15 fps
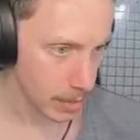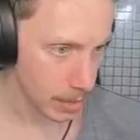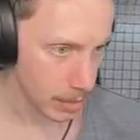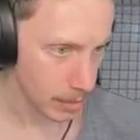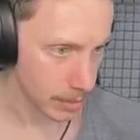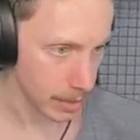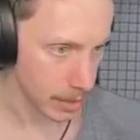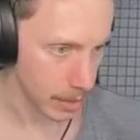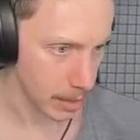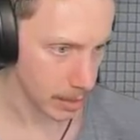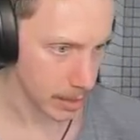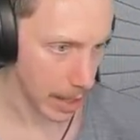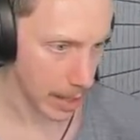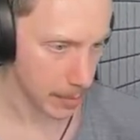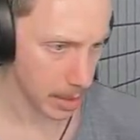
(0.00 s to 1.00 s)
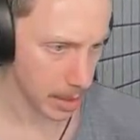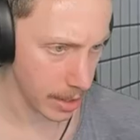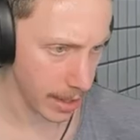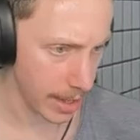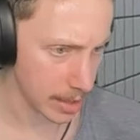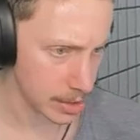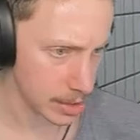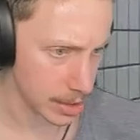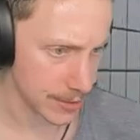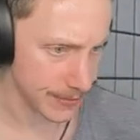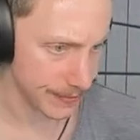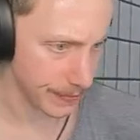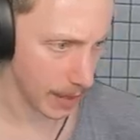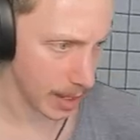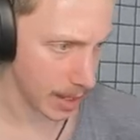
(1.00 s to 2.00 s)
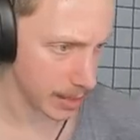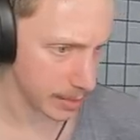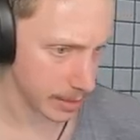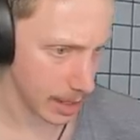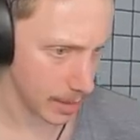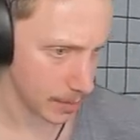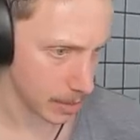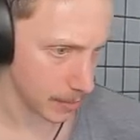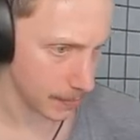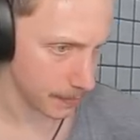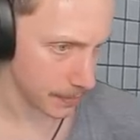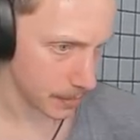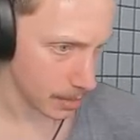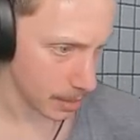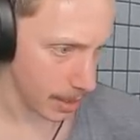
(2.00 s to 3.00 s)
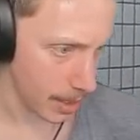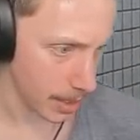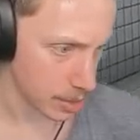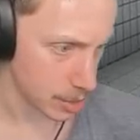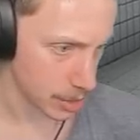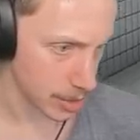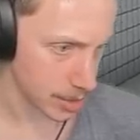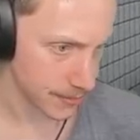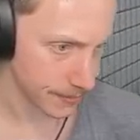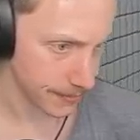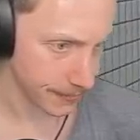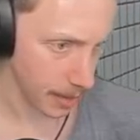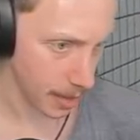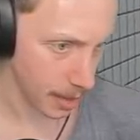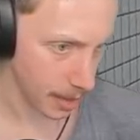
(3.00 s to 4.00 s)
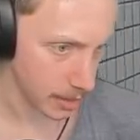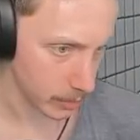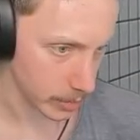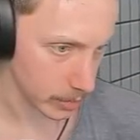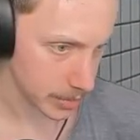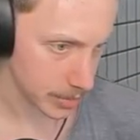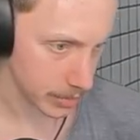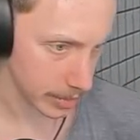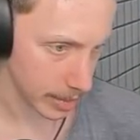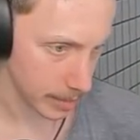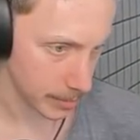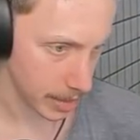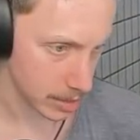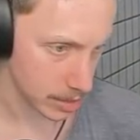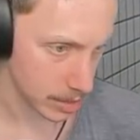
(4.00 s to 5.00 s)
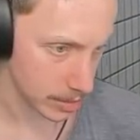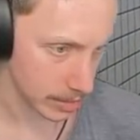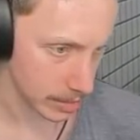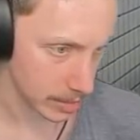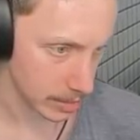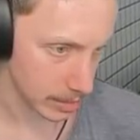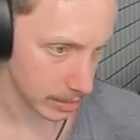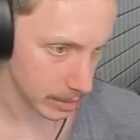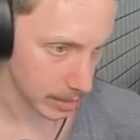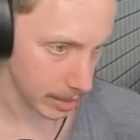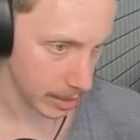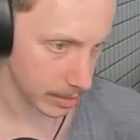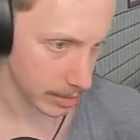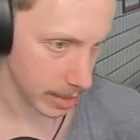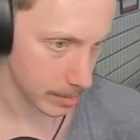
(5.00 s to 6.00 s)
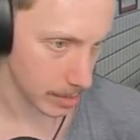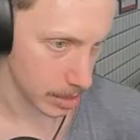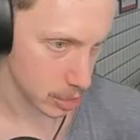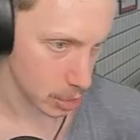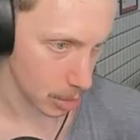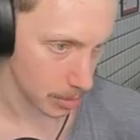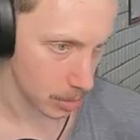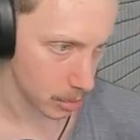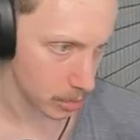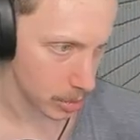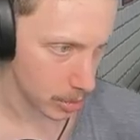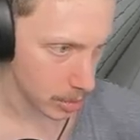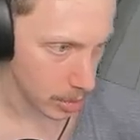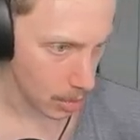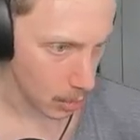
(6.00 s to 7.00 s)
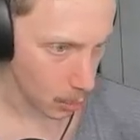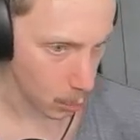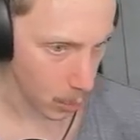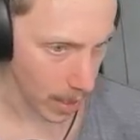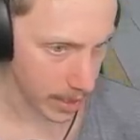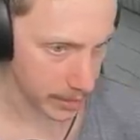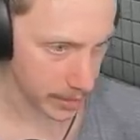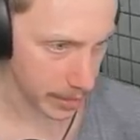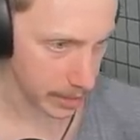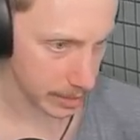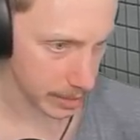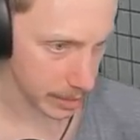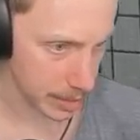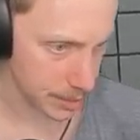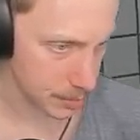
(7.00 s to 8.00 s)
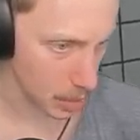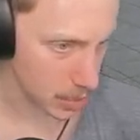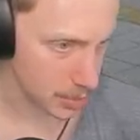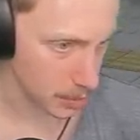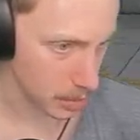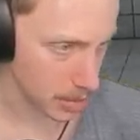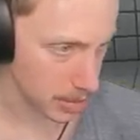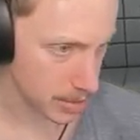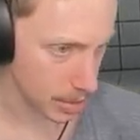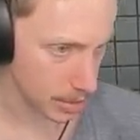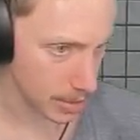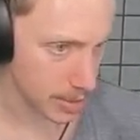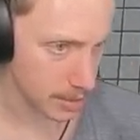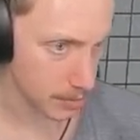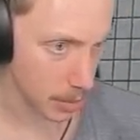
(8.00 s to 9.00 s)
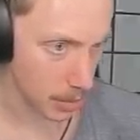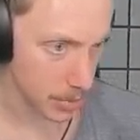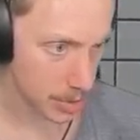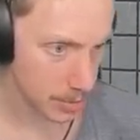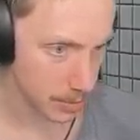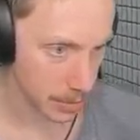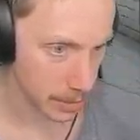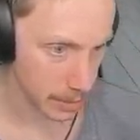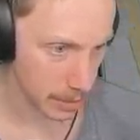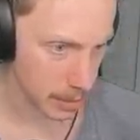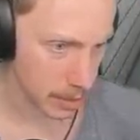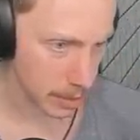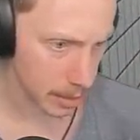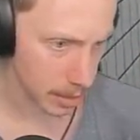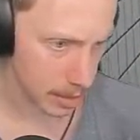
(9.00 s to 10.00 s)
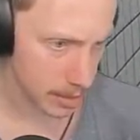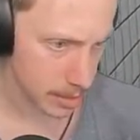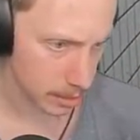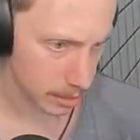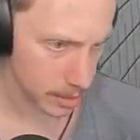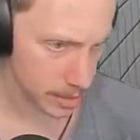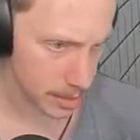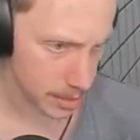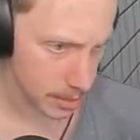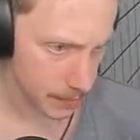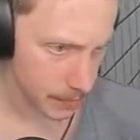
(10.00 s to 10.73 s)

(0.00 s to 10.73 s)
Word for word: The camera hatch is fine. Camera Hatch is fine. We also got the camera hatch at the end there and the camera hatch combo way at the end there. Smoke smoking sign is supposed to be there. Excellent.